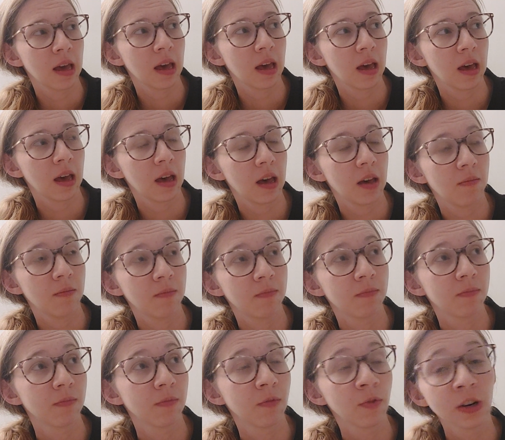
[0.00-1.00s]

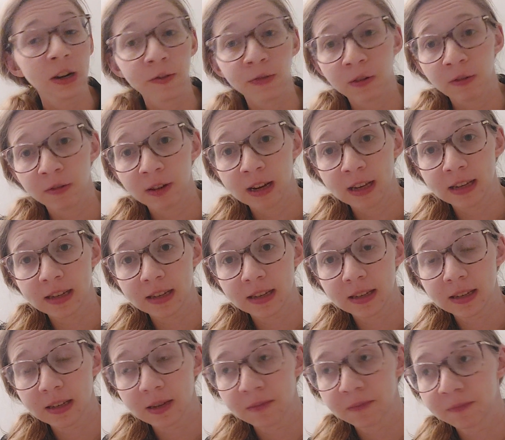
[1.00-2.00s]
for different
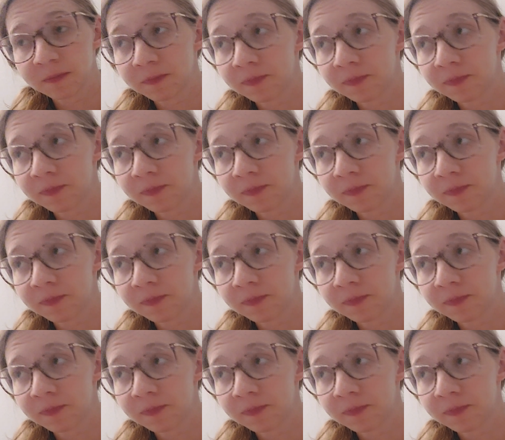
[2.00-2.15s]
reasons.